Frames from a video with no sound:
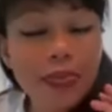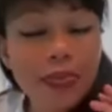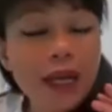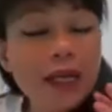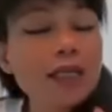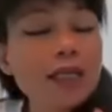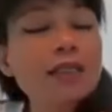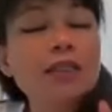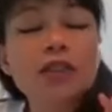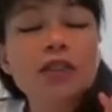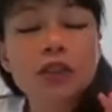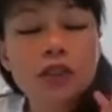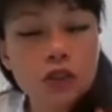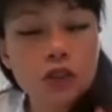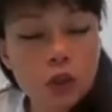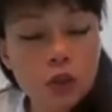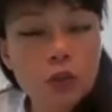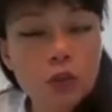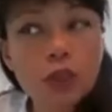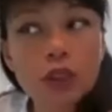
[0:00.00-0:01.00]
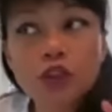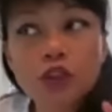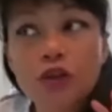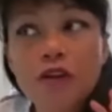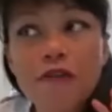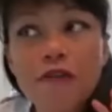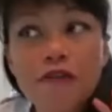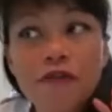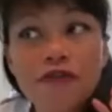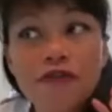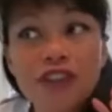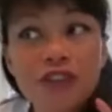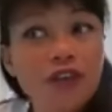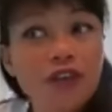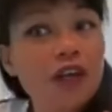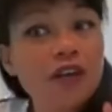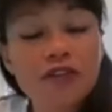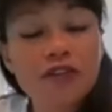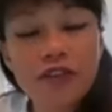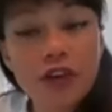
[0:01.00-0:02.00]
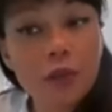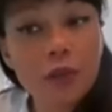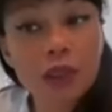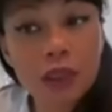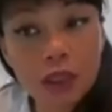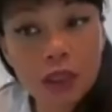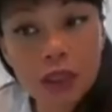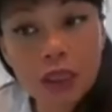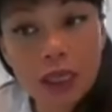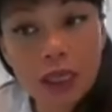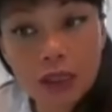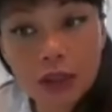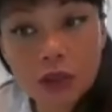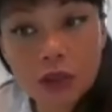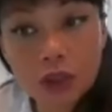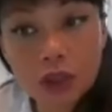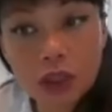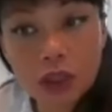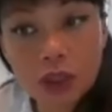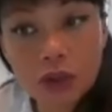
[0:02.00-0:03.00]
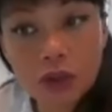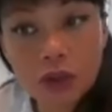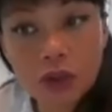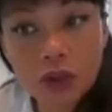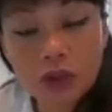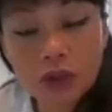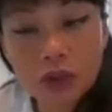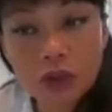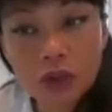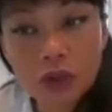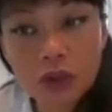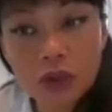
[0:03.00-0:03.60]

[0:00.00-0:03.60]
There is so much divine feminine energy in you.